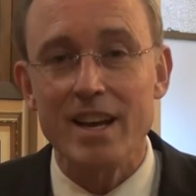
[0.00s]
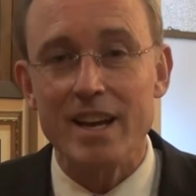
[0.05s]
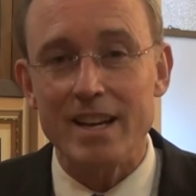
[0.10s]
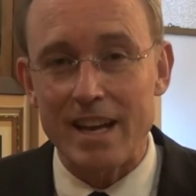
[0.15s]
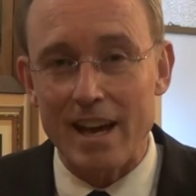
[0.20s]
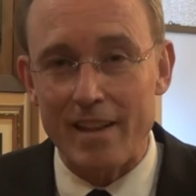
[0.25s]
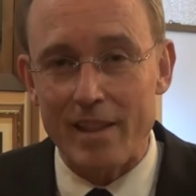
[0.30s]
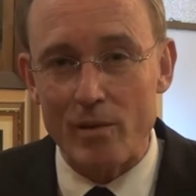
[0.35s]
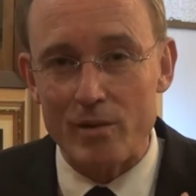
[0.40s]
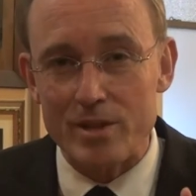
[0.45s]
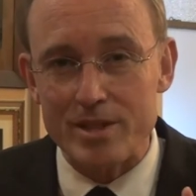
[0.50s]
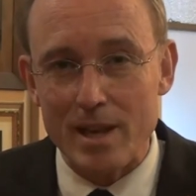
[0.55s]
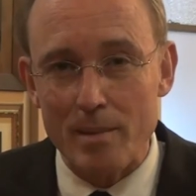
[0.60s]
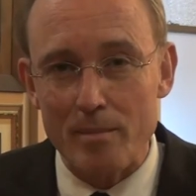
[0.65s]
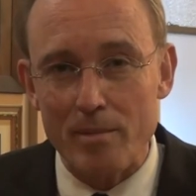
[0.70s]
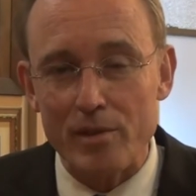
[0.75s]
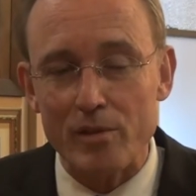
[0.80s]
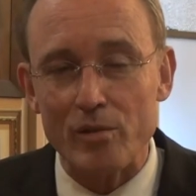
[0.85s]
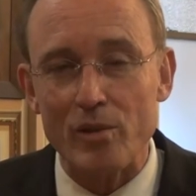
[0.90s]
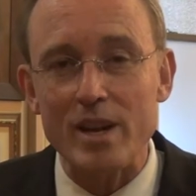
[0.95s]
Now, there were
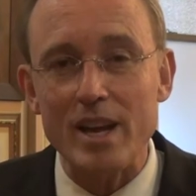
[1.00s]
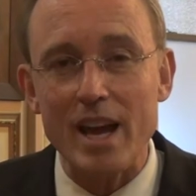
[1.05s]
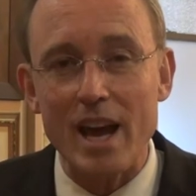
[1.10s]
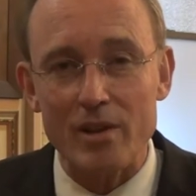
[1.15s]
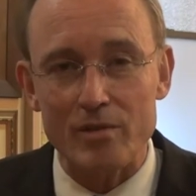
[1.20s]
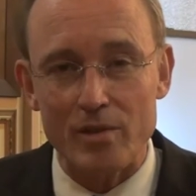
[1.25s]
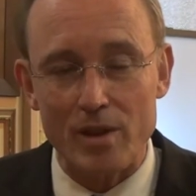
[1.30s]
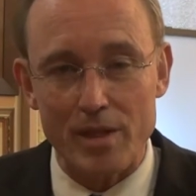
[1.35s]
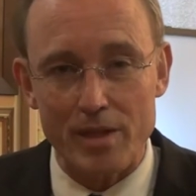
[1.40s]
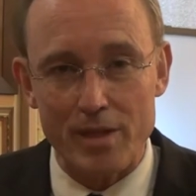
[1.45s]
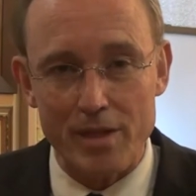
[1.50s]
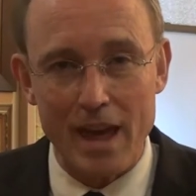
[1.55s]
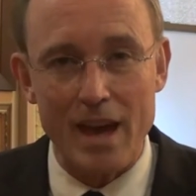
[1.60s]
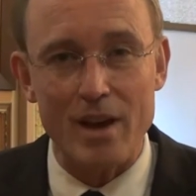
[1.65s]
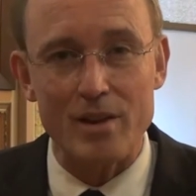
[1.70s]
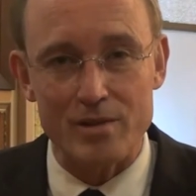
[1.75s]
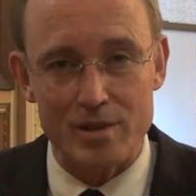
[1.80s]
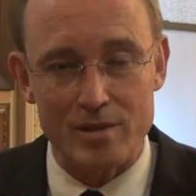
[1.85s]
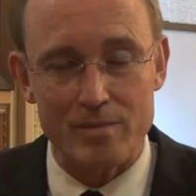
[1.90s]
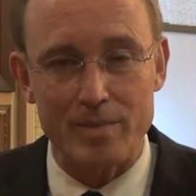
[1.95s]
some
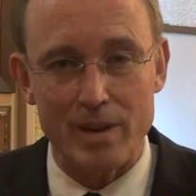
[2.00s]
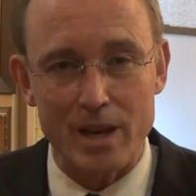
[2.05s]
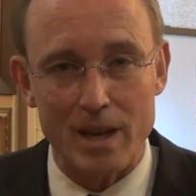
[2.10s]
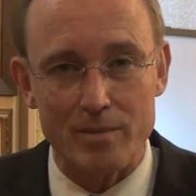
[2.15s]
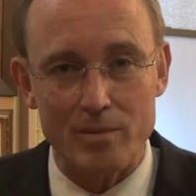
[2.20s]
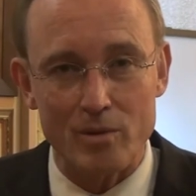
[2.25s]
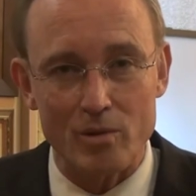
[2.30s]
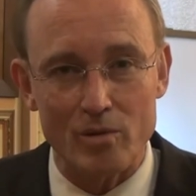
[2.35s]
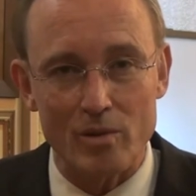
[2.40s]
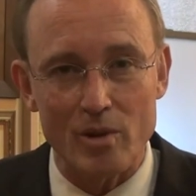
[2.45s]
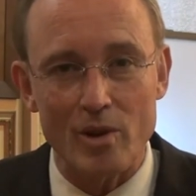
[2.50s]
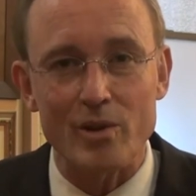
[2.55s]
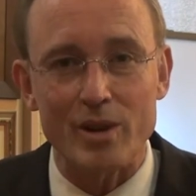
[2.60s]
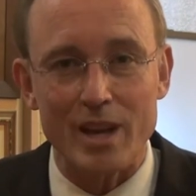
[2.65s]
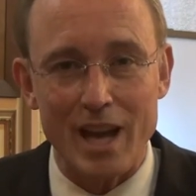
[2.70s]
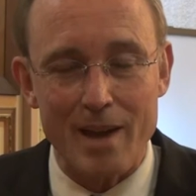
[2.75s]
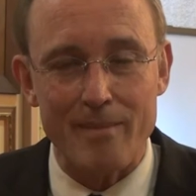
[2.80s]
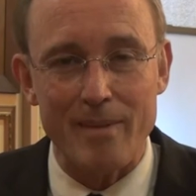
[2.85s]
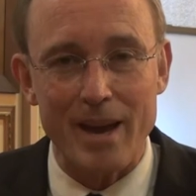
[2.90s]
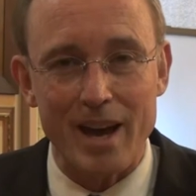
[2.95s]
300,000 people who
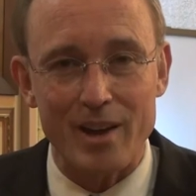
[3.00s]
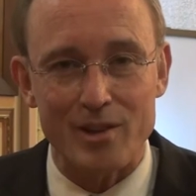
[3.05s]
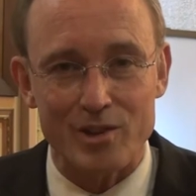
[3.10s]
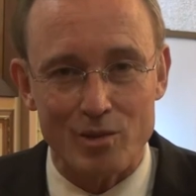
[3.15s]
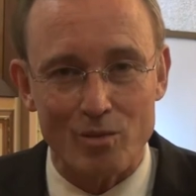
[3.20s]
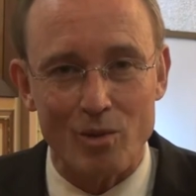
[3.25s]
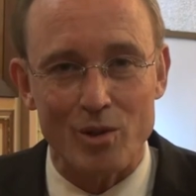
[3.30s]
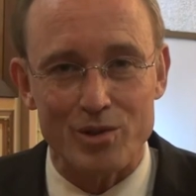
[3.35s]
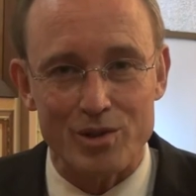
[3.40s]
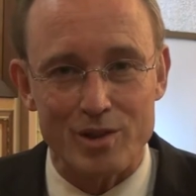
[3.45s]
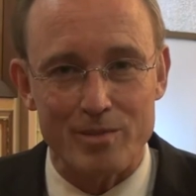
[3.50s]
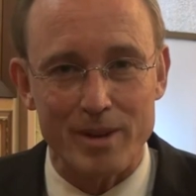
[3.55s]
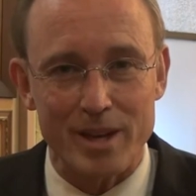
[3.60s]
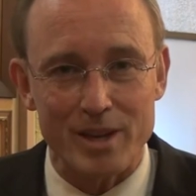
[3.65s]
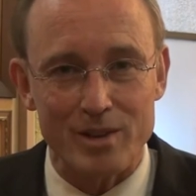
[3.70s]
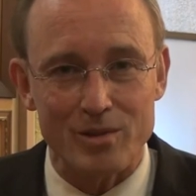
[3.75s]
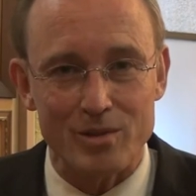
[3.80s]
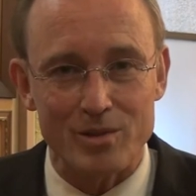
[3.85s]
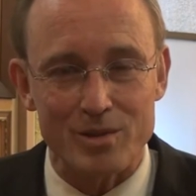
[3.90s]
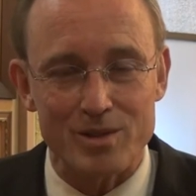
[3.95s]
came out to watch the
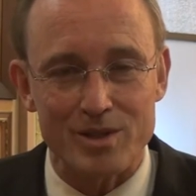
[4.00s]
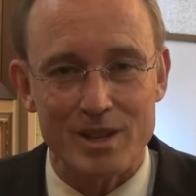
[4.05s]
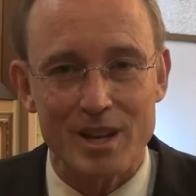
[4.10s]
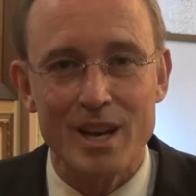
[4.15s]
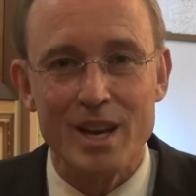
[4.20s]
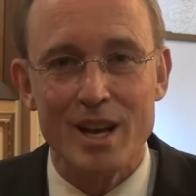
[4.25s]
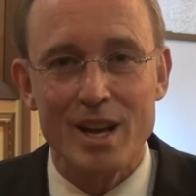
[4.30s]
Beatles.